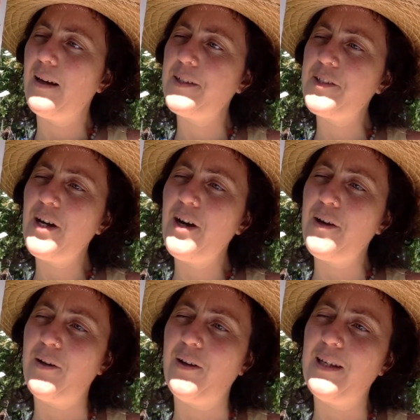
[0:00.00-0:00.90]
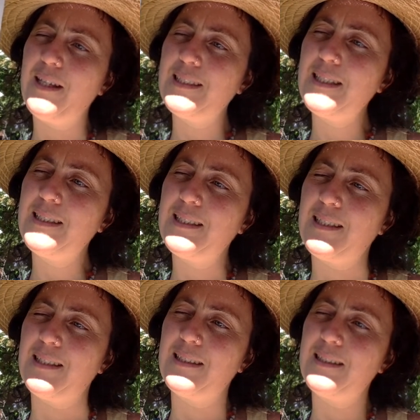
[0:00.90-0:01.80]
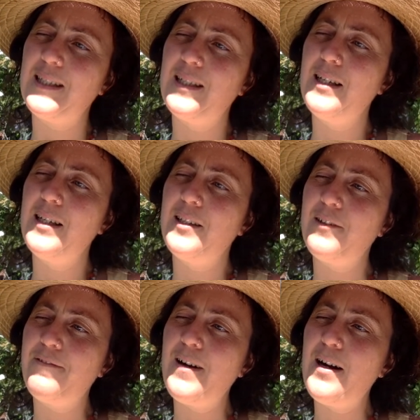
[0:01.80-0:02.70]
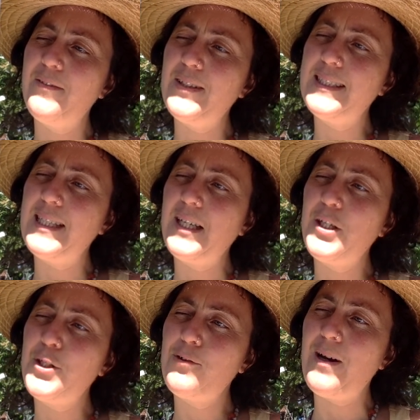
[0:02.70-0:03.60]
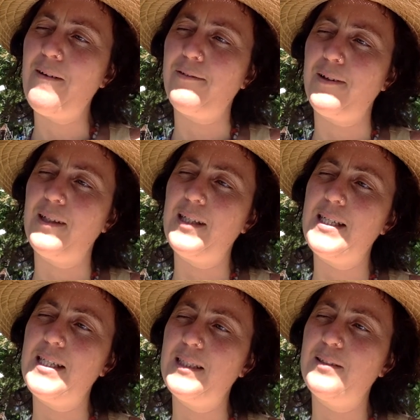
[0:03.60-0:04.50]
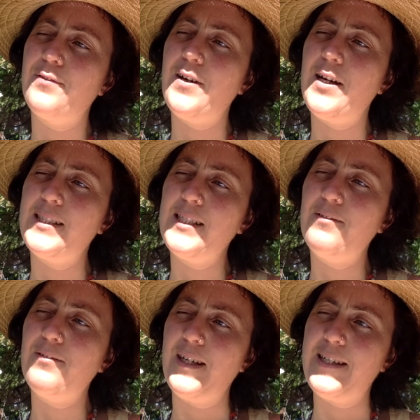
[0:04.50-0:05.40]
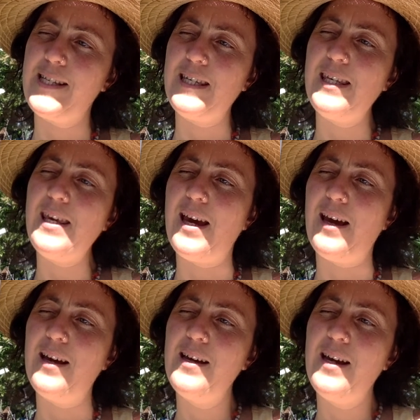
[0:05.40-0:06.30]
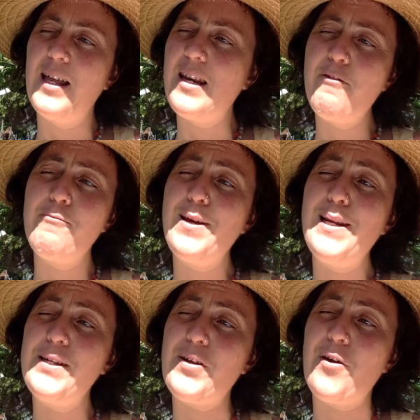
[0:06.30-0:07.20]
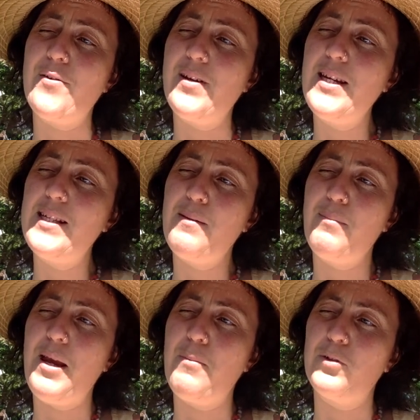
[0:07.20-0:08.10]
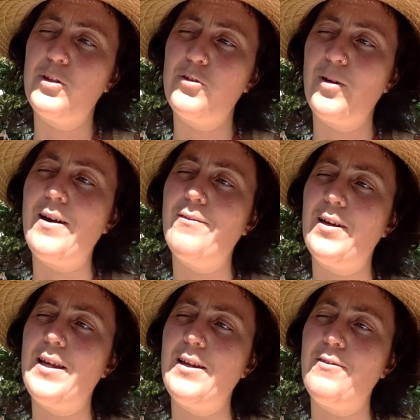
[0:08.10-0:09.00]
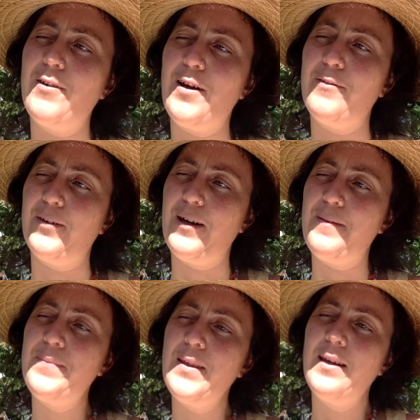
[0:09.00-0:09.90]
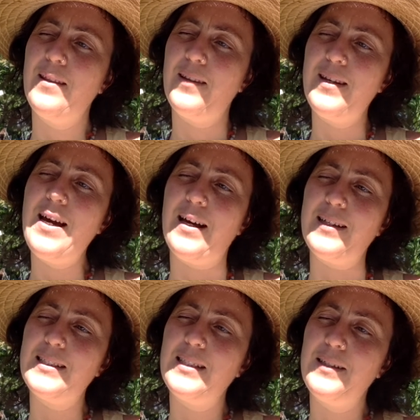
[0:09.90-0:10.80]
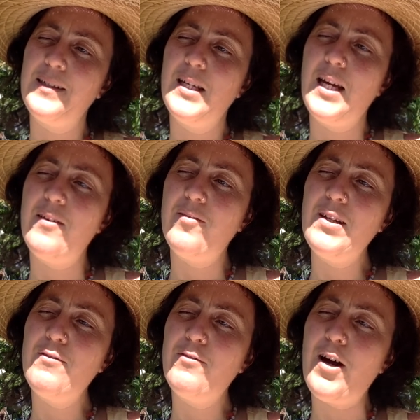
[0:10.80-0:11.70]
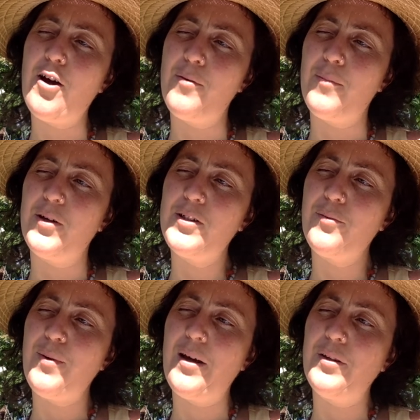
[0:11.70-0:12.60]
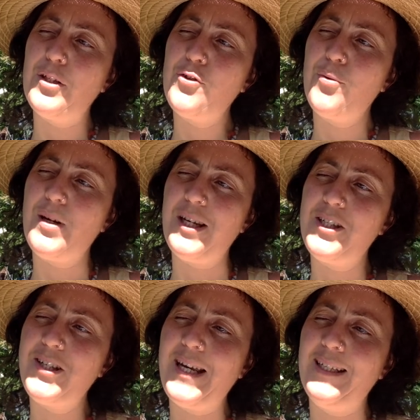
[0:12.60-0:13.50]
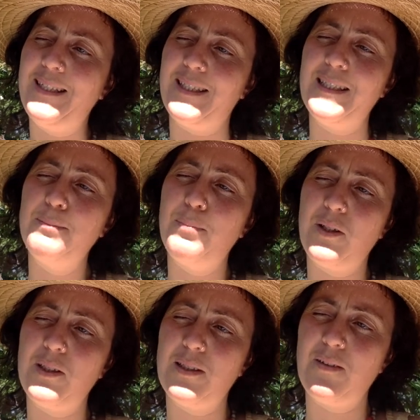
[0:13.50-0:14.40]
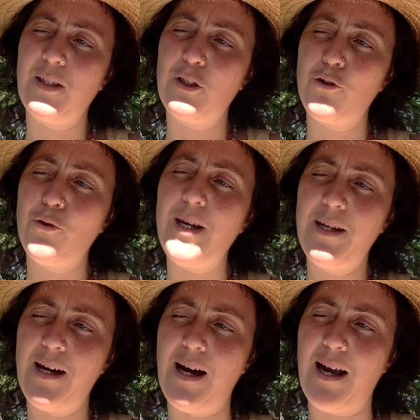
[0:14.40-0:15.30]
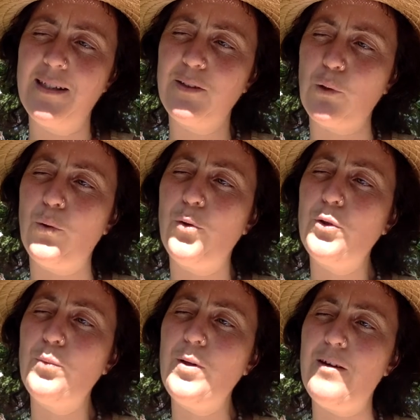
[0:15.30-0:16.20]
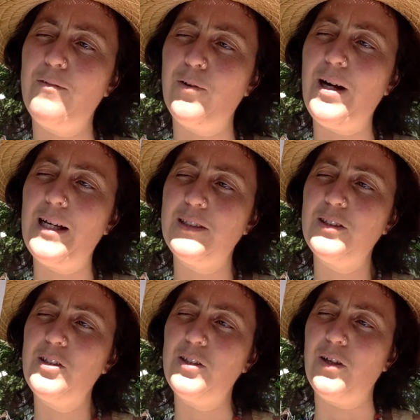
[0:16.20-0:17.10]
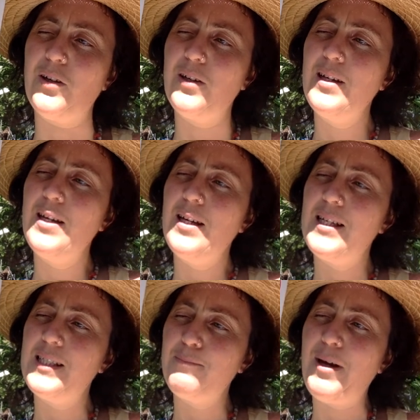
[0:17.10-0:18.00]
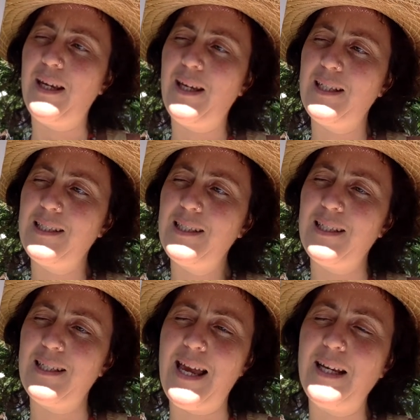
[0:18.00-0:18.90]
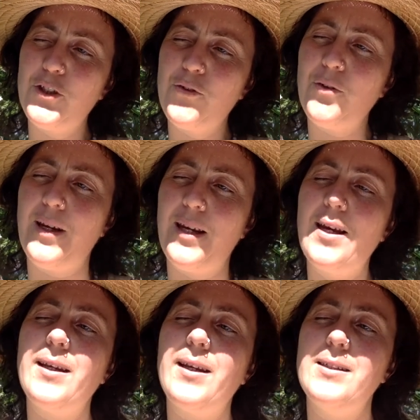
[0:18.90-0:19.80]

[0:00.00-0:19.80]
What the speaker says: eternal existence. The farthest they can travel is 30 feet a year, and they really don't need to be able to travel any further than that. If the environment around the tree changes because of the tree dies, all the weevil has to do is make it to the next tree and